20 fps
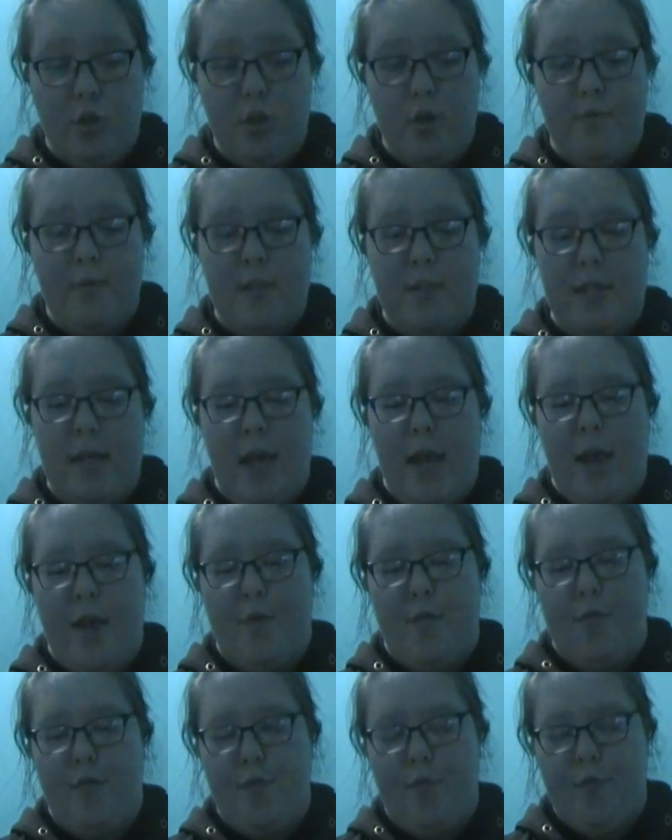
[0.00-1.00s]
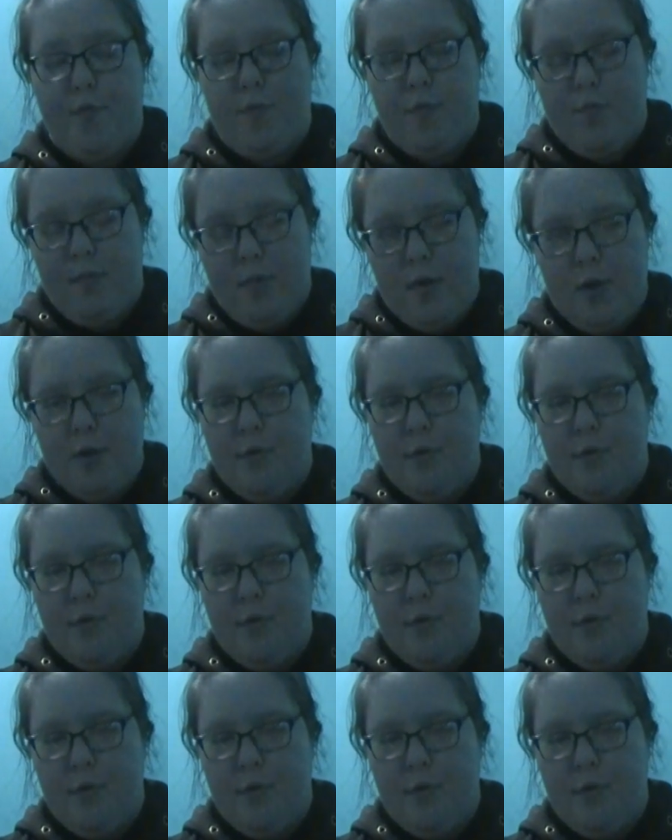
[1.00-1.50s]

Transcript: retrieve the staff,